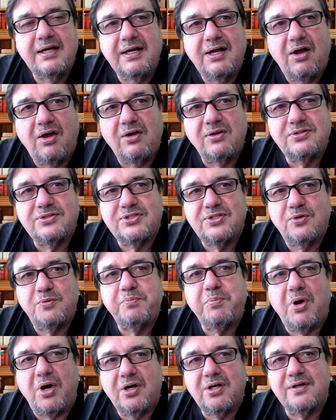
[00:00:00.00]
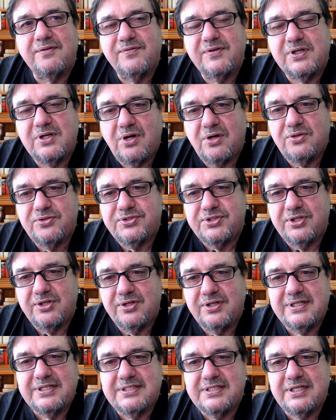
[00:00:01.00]
also part of the culture
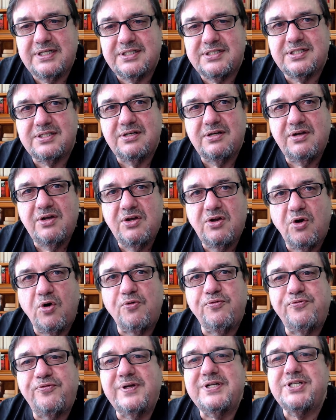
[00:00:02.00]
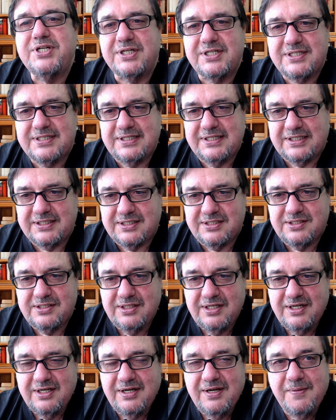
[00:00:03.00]
is this officiousness,
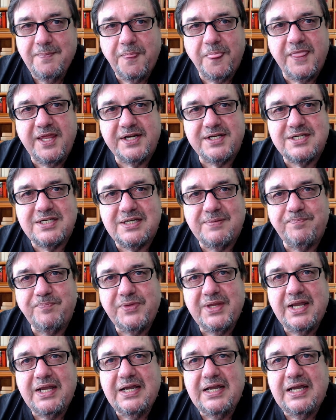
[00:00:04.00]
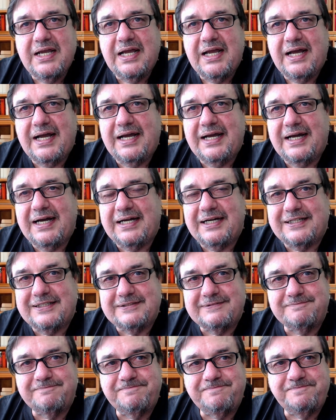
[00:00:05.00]
this
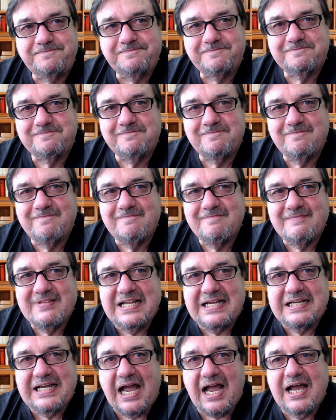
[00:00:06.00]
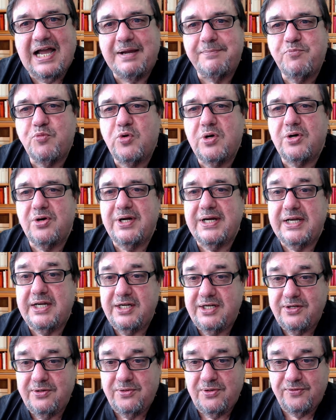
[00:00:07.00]
I'm wearing a
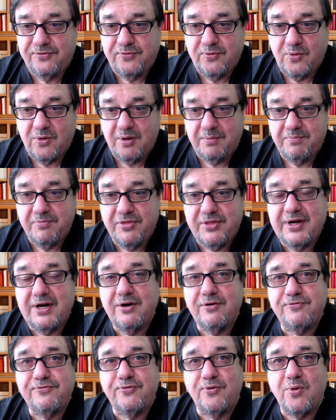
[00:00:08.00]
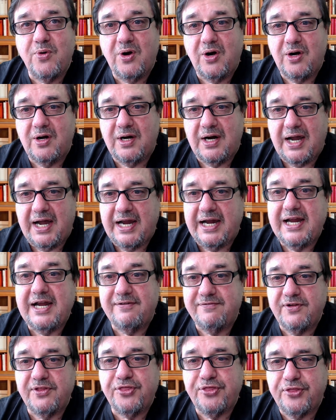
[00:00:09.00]
uniform, therefore I
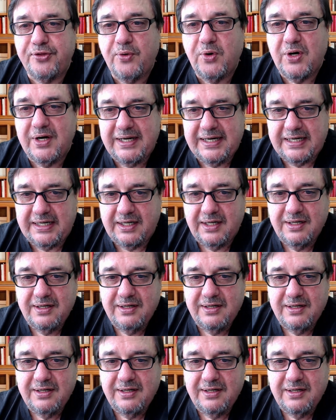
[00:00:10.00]
have authority.